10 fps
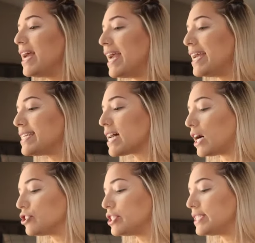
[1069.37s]
And
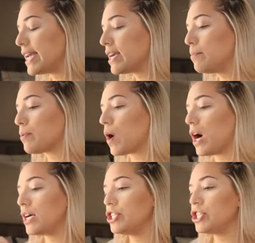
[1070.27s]
I'll just take a
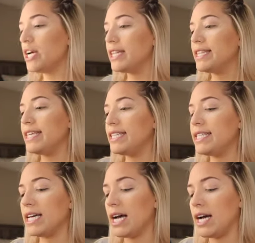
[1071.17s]
brush.
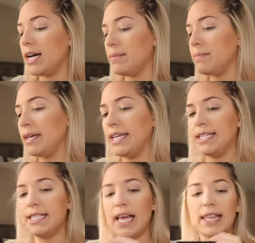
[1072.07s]
This is
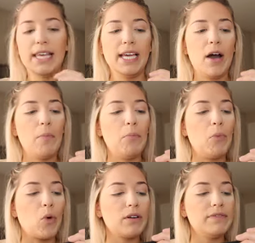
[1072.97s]
the
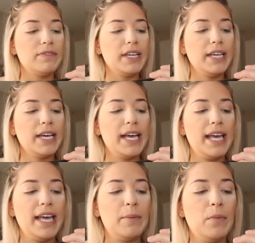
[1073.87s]
Morphe
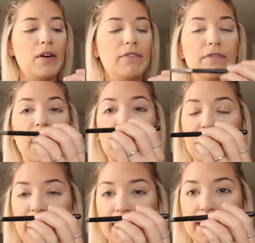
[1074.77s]

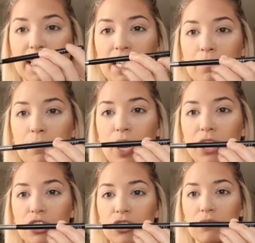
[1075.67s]
M518
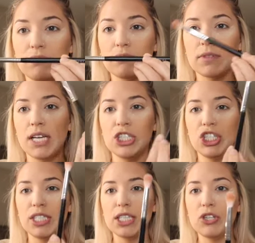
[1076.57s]
brush. It's
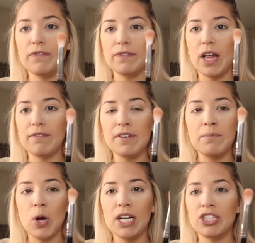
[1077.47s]
just a little fluffy
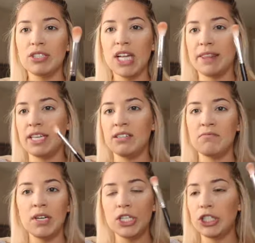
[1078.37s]
brush,
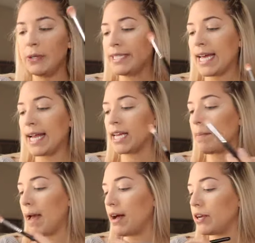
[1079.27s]
nothing too exciting
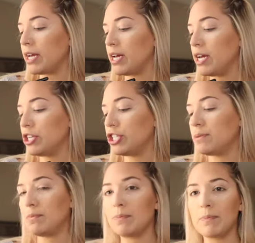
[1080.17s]
about it.
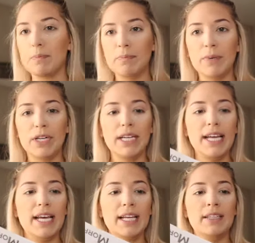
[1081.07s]
Just put it
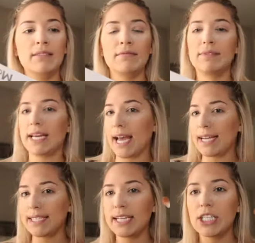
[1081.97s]
in, take
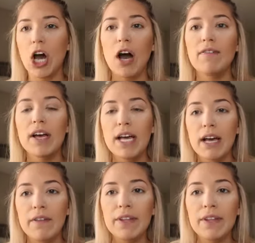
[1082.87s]
excess off, and